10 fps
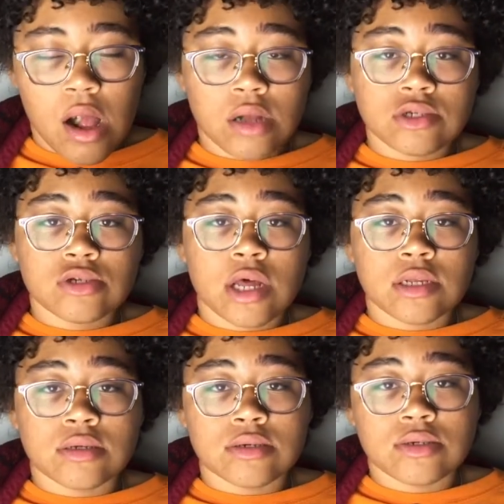I actually
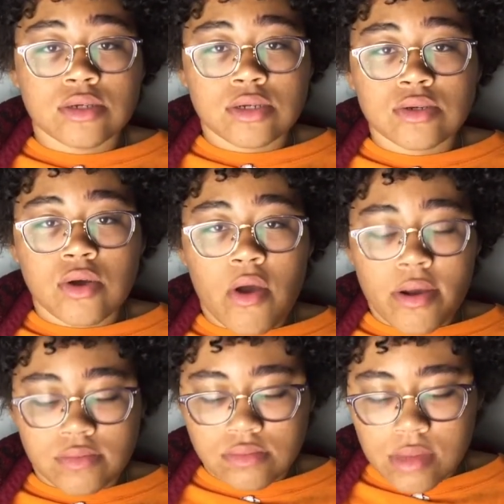like this. It tastes good.
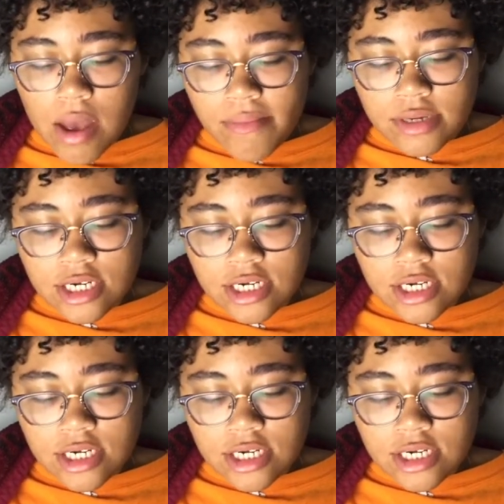I'm